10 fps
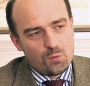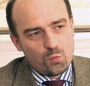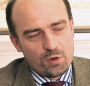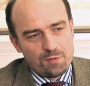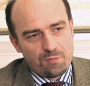
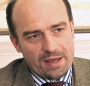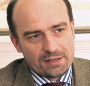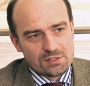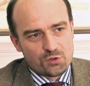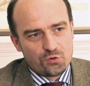When
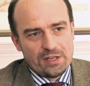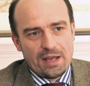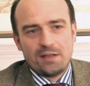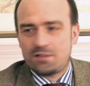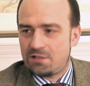banks
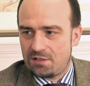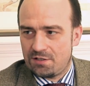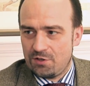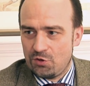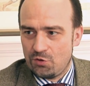create
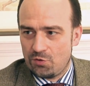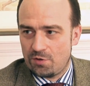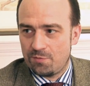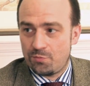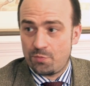
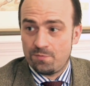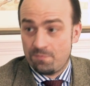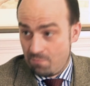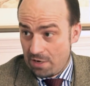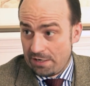new
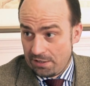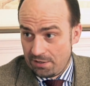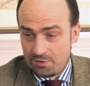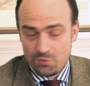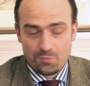
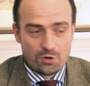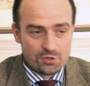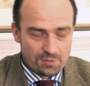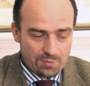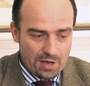money, new
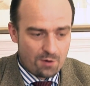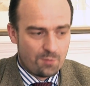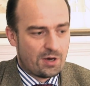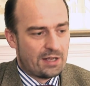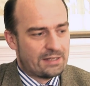purchasing power
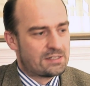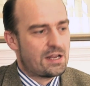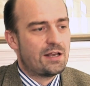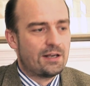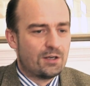by extending